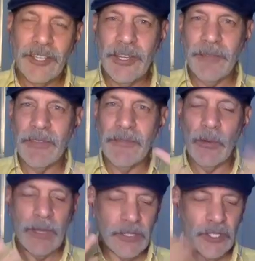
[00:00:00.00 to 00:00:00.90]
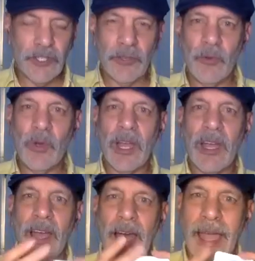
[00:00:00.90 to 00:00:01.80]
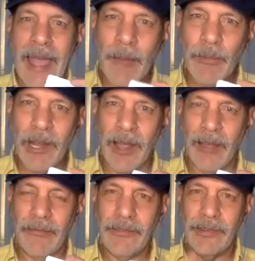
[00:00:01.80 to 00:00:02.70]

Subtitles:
Shift the focus to, I am loved.